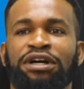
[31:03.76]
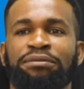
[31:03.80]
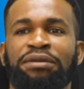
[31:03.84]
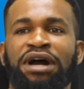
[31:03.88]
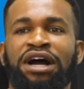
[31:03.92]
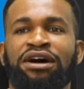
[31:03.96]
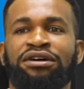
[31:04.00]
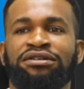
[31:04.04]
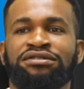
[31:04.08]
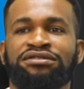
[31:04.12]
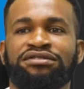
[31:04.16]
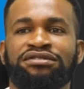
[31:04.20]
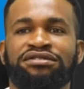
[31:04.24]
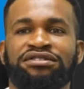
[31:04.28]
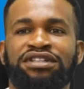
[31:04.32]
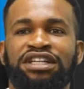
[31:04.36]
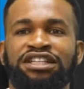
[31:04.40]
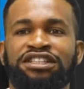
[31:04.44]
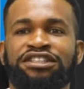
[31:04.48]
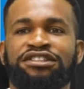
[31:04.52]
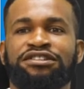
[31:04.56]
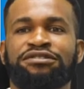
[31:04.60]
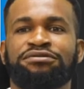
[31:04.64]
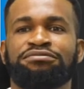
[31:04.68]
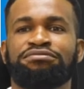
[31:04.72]
about
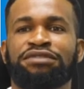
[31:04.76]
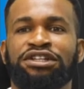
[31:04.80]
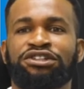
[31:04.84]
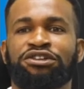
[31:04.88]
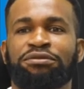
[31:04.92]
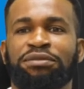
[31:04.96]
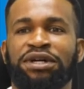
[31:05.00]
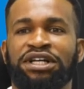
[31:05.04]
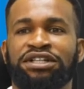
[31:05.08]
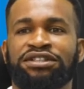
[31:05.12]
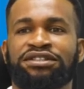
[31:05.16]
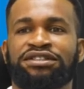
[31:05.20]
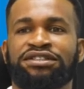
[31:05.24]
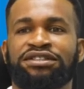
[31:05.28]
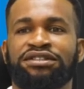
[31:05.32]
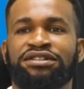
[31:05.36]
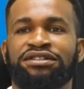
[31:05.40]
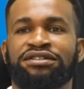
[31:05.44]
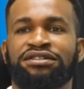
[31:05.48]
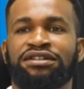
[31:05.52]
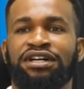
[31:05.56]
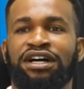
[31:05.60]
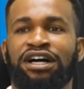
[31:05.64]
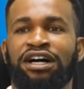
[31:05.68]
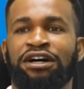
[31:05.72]
these measurement
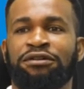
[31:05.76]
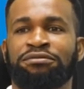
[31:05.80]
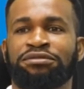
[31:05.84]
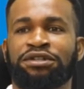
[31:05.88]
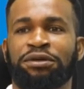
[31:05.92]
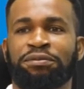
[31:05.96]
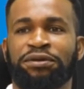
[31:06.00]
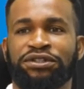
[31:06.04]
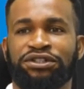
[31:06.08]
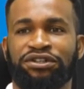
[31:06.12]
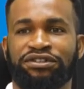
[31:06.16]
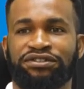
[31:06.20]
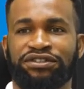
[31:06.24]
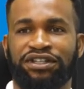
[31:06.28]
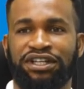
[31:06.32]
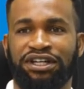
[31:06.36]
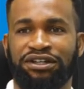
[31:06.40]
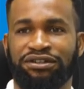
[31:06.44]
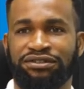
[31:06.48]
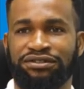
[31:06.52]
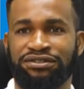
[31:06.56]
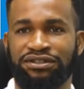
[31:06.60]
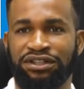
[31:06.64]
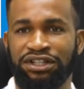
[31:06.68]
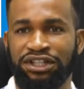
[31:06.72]
temperature
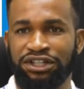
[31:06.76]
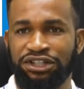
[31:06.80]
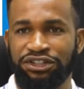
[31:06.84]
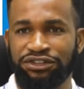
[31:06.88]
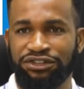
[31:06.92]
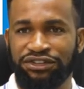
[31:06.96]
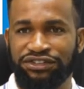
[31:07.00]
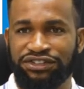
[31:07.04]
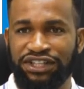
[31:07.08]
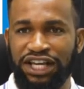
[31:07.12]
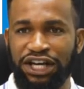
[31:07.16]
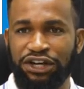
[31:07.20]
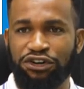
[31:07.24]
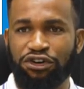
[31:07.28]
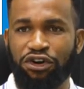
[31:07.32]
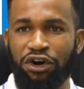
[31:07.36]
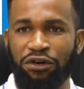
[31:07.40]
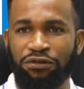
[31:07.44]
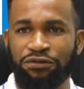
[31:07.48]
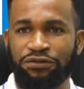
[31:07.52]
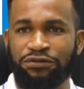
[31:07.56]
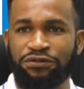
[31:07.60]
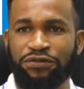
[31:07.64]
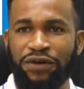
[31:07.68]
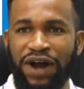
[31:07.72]
scales. You say
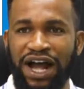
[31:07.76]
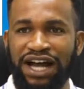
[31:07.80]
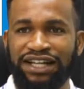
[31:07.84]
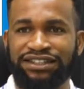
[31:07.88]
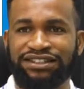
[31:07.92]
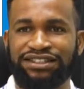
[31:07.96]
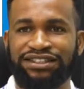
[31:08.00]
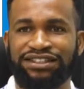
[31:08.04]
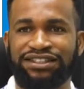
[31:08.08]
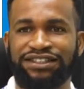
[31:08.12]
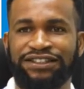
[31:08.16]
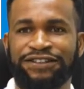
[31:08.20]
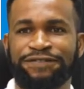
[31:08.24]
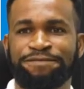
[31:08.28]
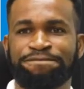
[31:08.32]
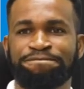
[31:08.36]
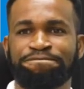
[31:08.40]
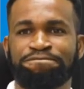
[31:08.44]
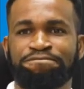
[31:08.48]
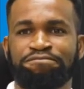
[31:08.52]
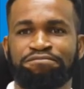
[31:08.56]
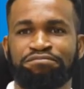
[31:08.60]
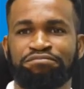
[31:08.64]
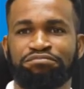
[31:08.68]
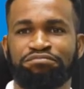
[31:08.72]

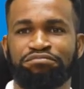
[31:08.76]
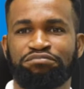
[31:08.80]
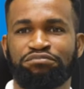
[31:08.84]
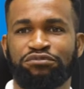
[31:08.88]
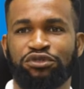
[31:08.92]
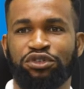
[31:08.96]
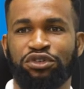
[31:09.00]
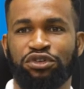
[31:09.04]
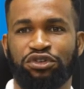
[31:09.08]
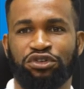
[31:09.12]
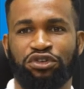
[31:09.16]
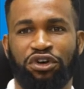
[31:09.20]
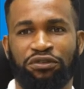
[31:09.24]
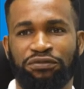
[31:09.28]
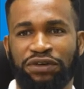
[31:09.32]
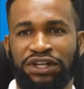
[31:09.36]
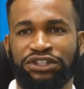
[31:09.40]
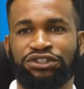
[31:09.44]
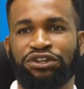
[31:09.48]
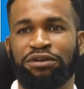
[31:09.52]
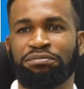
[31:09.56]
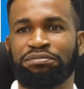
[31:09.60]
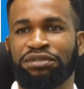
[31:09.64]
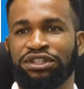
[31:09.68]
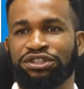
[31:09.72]

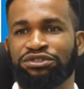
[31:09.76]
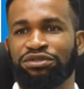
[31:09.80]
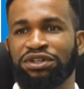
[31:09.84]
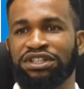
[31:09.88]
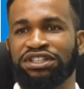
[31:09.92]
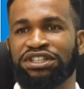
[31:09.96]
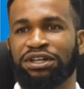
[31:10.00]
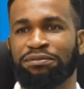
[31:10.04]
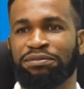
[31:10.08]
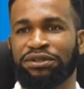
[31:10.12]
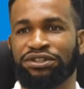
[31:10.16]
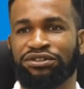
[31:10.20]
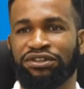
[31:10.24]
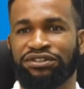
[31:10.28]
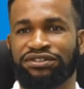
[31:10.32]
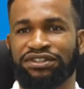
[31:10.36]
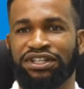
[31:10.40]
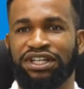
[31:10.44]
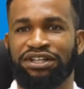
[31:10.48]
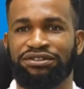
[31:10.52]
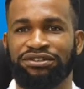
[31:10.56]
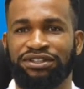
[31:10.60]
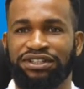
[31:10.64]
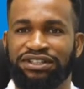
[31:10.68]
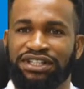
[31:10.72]
conversion between temperature
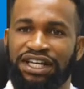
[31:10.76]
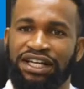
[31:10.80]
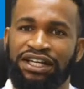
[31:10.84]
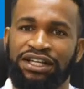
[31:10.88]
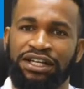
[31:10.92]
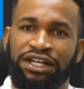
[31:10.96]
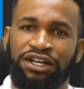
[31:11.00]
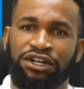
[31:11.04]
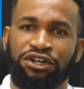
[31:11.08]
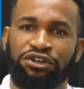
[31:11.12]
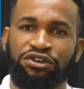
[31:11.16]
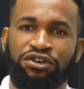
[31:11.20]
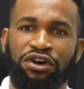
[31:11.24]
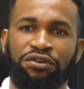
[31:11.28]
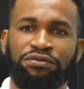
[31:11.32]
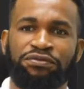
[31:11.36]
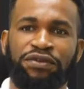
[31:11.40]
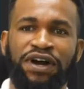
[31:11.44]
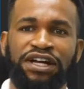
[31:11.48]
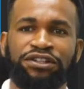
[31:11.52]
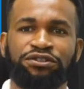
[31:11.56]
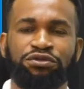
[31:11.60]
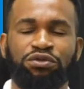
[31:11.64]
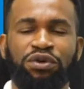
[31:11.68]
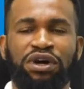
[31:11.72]
scales. You say
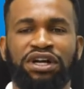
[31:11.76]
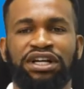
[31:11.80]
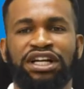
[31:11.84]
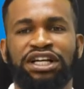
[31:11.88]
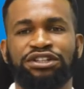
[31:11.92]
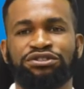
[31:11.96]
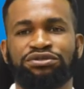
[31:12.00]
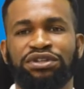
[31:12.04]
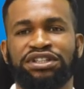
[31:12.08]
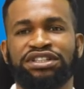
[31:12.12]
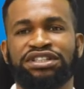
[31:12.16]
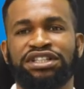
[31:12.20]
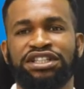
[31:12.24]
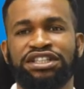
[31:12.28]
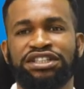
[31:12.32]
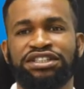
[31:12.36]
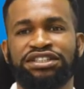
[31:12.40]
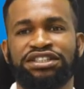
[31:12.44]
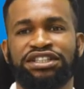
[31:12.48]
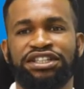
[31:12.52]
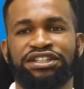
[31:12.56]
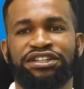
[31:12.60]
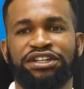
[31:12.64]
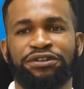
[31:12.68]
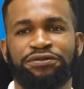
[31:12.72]
convert 120
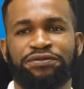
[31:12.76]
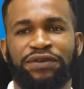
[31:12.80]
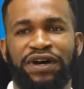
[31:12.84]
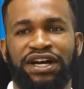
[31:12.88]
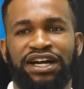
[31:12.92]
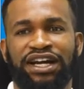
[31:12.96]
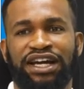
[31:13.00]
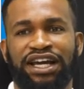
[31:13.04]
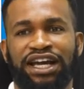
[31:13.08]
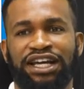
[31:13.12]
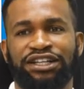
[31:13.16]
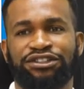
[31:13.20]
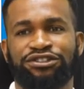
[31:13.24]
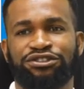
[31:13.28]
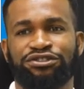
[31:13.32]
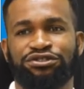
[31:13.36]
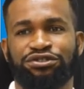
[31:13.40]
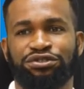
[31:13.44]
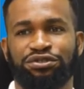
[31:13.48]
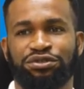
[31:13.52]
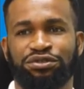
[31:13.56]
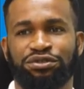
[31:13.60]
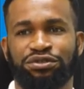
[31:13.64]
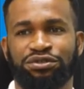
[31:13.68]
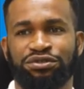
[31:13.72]
degree Fahrenheit
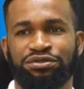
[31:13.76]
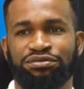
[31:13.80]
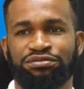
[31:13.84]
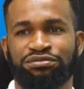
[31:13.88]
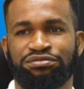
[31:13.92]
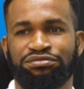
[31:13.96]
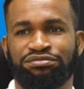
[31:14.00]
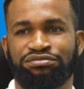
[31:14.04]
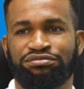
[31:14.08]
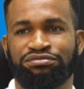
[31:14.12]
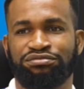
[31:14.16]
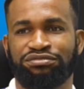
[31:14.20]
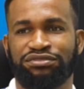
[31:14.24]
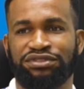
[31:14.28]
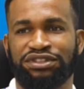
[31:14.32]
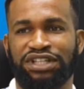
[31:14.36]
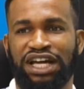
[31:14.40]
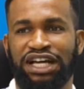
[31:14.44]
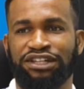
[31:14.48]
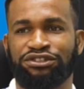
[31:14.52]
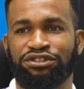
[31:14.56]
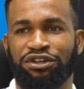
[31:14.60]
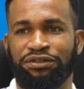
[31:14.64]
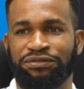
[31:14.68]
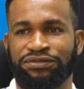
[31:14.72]
to
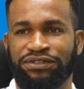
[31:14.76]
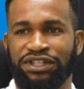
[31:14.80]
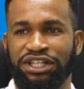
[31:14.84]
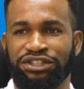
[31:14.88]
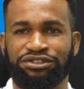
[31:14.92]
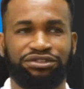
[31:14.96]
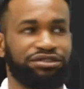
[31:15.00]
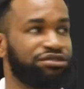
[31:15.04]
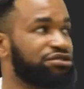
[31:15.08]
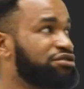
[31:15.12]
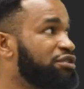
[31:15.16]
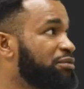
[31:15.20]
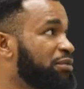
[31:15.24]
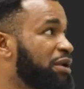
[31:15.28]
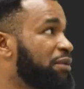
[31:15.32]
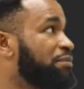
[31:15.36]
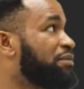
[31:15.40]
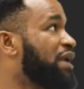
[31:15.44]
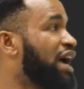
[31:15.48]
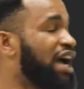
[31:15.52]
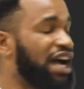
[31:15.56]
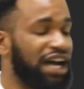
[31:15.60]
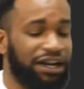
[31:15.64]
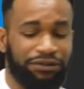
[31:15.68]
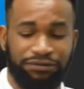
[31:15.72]
that of Celsius.
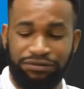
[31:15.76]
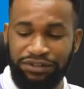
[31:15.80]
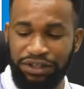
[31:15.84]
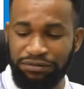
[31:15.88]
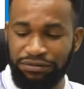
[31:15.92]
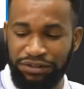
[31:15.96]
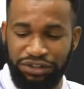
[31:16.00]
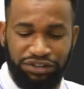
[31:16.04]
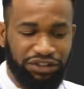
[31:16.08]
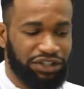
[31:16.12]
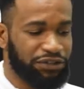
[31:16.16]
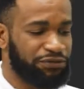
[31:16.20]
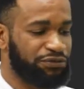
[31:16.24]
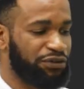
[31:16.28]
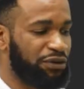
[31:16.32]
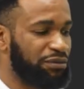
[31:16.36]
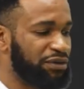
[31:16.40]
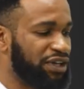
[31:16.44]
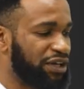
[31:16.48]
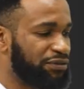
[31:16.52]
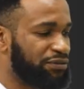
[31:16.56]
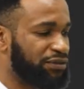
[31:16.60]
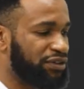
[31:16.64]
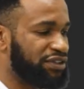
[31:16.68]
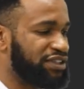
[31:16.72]
Remember, I've given you the
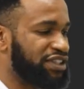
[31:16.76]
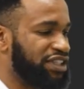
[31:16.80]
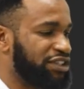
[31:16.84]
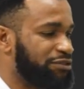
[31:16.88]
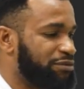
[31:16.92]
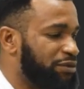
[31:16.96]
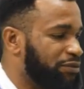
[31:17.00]
formula for this